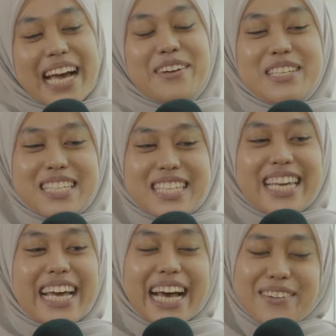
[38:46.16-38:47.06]
I would
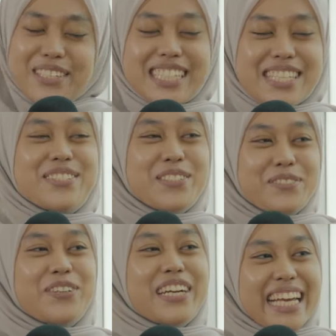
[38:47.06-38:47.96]
say I would just go
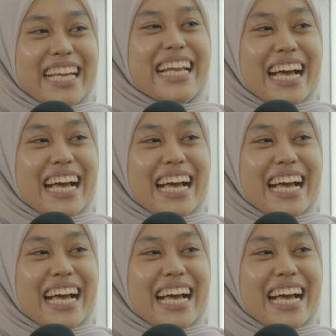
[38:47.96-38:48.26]
for it.